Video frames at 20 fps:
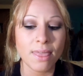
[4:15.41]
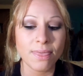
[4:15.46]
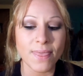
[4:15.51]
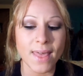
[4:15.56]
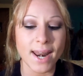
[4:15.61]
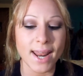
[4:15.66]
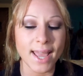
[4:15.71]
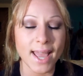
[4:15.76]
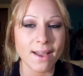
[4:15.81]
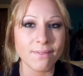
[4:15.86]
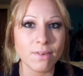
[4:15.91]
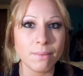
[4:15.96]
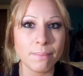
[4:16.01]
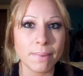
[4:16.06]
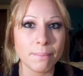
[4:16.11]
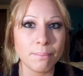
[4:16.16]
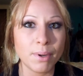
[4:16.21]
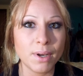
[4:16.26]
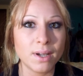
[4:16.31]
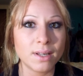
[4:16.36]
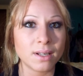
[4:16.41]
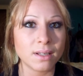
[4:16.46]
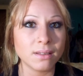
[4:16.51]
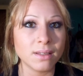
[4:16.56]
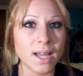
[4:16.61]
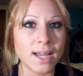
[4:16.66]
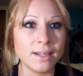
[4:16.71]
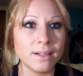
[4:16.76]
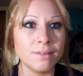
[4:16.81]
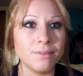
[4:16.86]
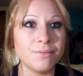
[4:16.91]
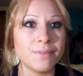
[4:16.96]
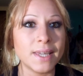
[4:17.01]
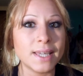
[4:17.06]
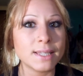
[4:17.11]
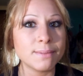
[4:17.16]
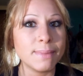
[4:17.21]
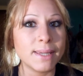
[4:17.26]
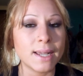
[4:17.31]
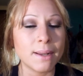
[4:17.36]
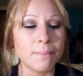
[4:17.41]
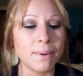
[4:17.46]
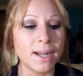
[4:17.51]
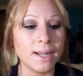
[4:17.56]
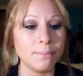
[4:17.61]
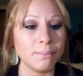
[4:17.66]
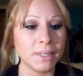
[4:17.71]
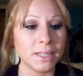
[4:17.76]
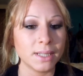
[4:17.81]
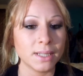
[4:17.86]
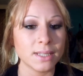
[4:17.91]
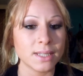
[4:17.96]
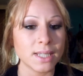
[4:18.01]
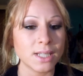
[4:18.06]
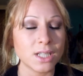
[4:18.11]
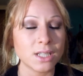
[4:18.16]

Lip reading: that I haven't been putting a lot of face makeup on because